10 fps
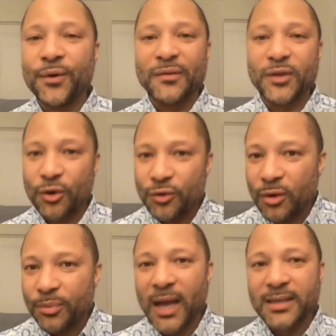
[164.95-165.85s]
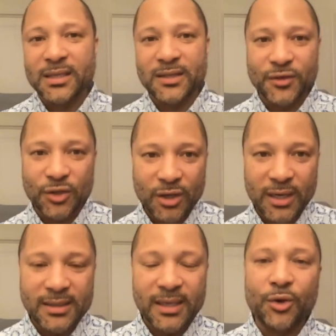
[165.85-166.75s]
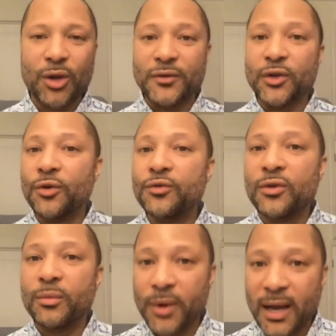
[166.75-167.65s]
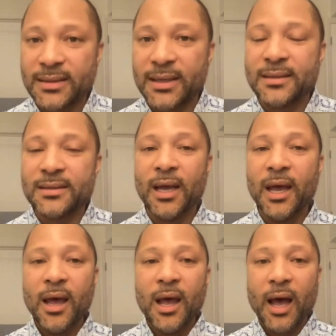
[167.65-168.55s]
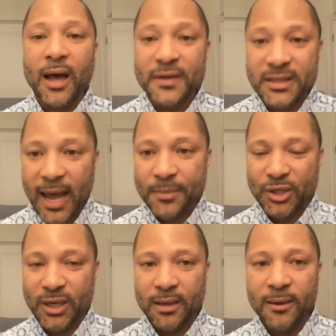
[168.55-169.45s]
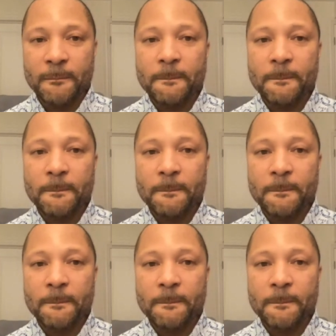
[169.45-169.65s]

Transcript: or you have to go through the process of surrogacy, or you have to go through the process of adoption.